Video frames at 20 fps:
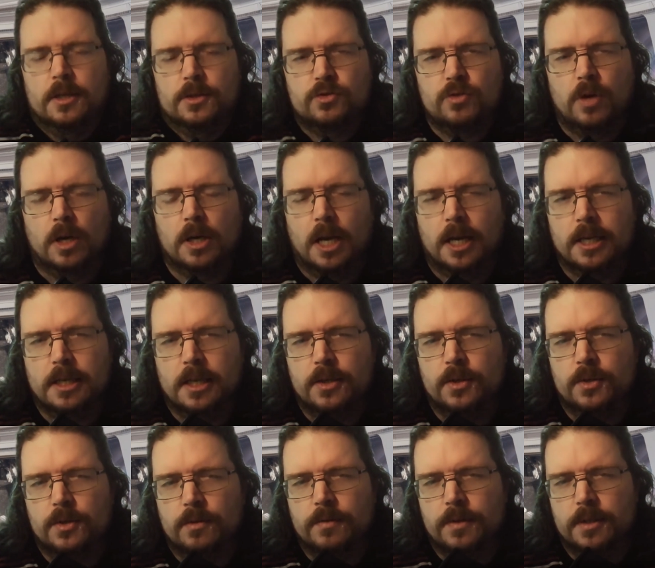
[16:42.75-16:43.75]
strong
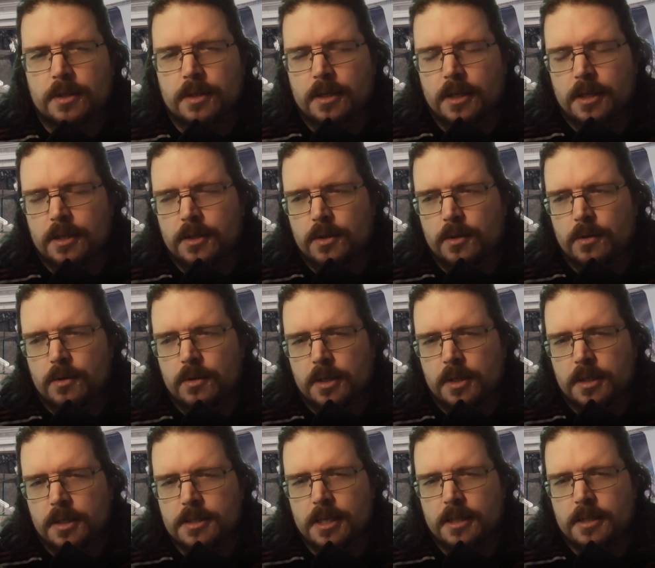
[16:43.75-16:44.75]
likelihood of it.
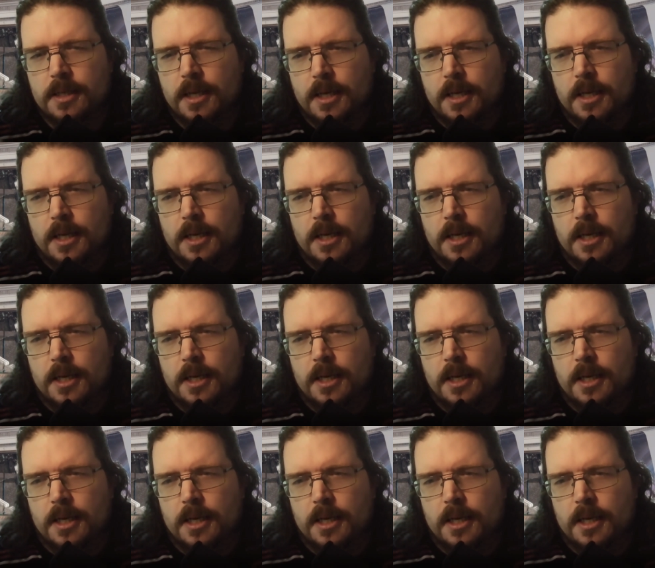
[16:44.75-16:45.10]
Because that.